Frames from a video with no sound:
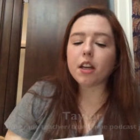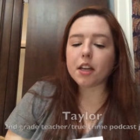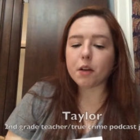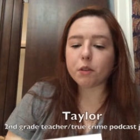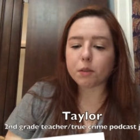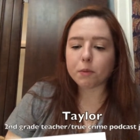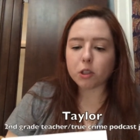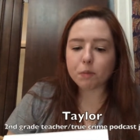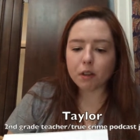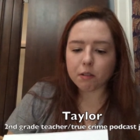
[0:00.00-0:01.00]
It was supposed
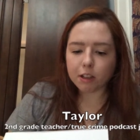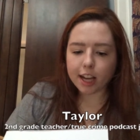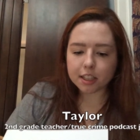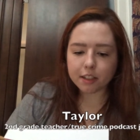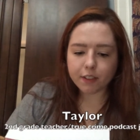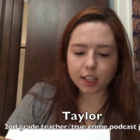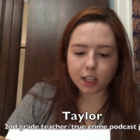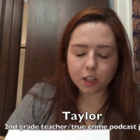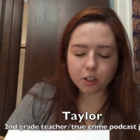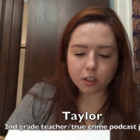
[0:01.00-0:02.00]
to be a relaxing
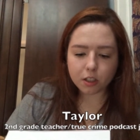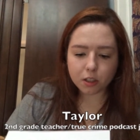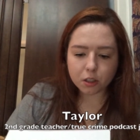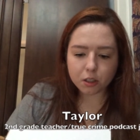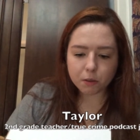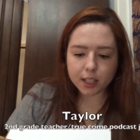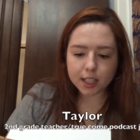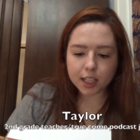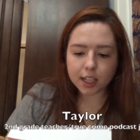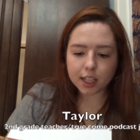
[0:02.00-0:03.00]
vacation in sweet
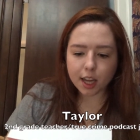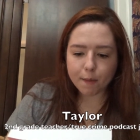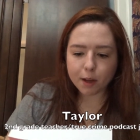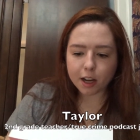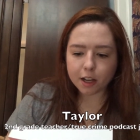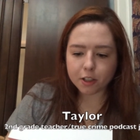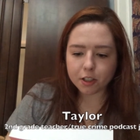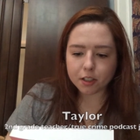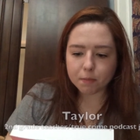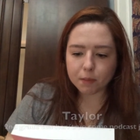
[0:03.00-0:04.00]
sunny Cape Cod,
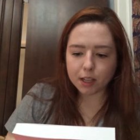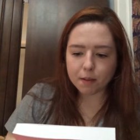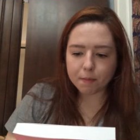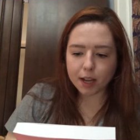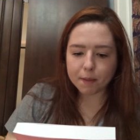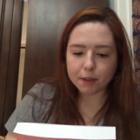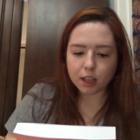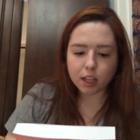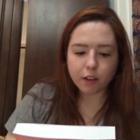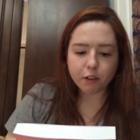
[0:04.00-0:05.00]
just me and my
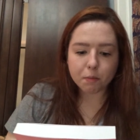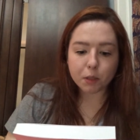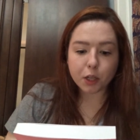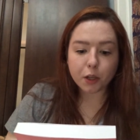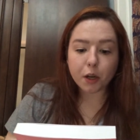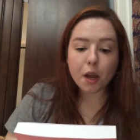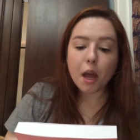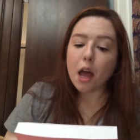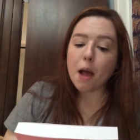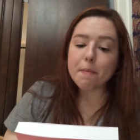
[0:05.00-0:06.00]
beloved brother,
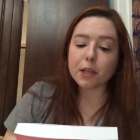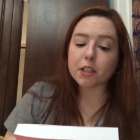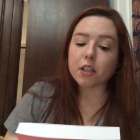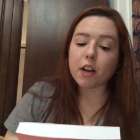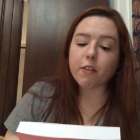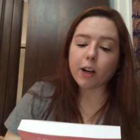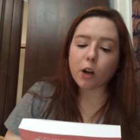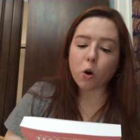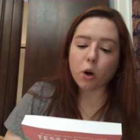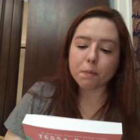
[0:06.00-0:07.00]
but discovering a
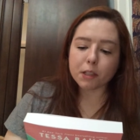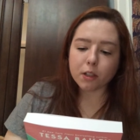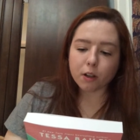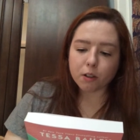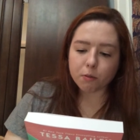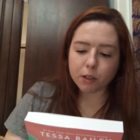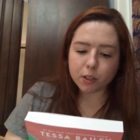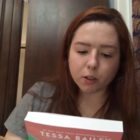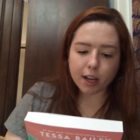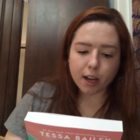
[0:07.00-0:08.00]
corpse in our
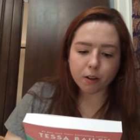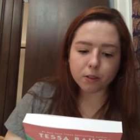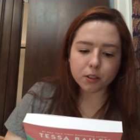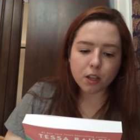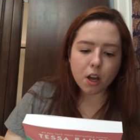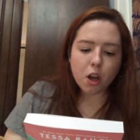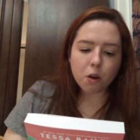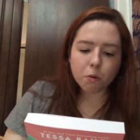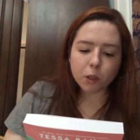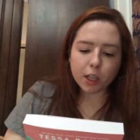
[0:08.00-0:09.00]
rental house
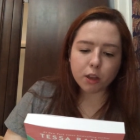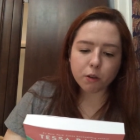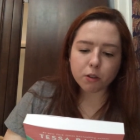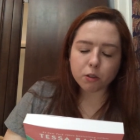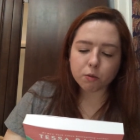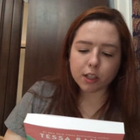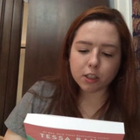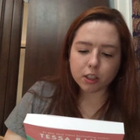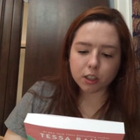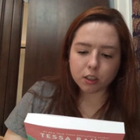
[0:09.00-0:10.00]
really throws a
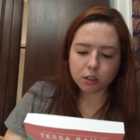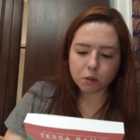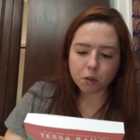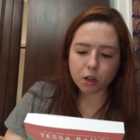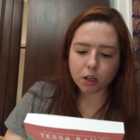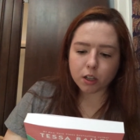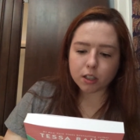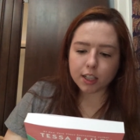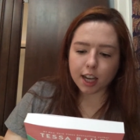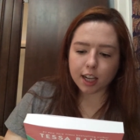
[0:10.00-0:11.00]
wrench into our
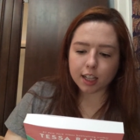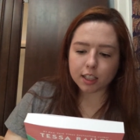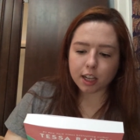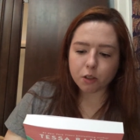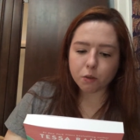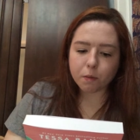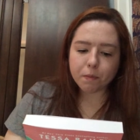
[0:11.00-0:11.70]
tanning schedule.